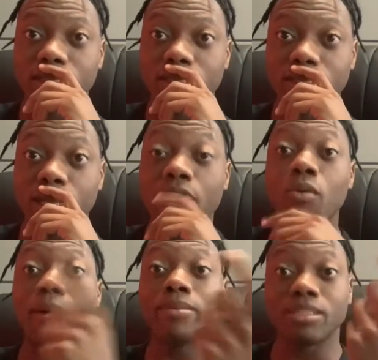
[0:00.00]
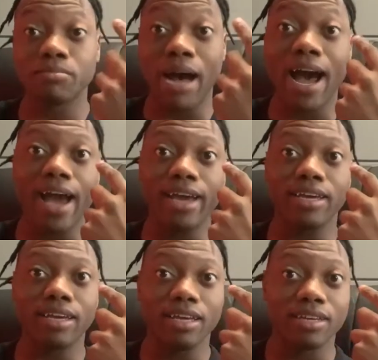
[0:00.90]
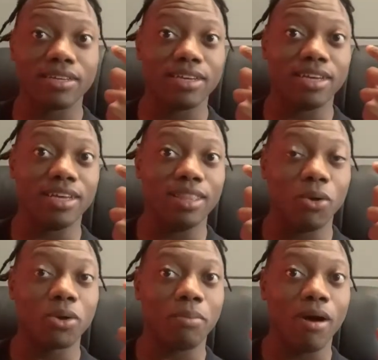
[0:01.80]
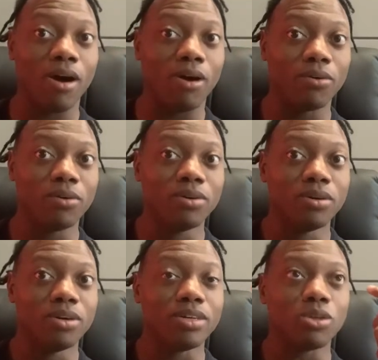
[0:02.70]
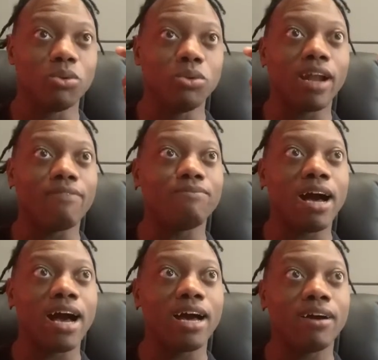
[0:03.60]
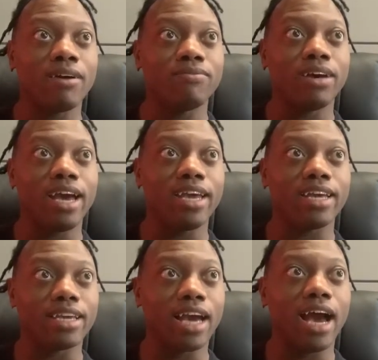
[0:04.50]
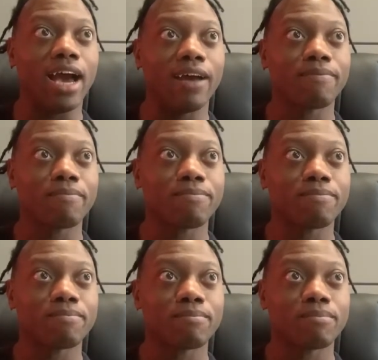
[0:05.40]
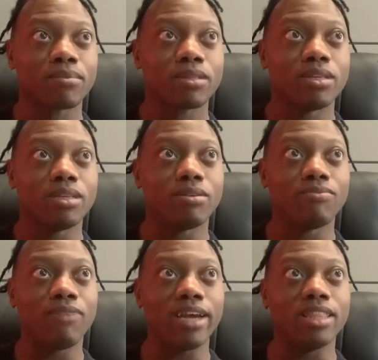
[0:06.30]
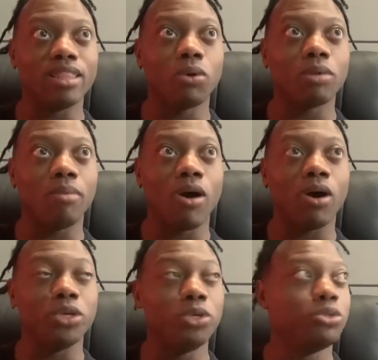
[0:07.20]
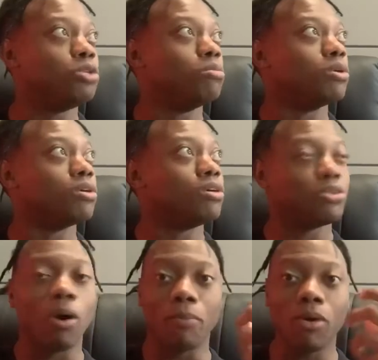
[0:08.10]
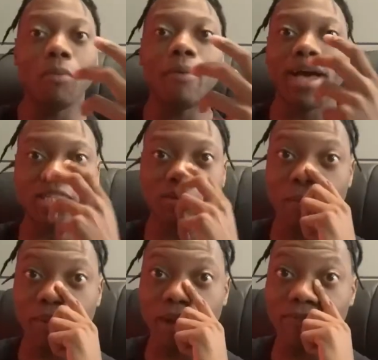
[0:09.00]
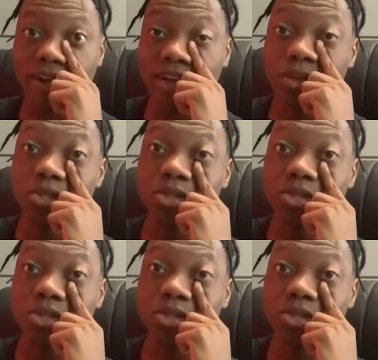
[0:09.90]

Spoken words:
Nate Robinson is my height. And Logan Paul. So you got a 5'8" guy fighting Logan Paul, a YouTuber. So a pro basketball player fighting a YouTuber.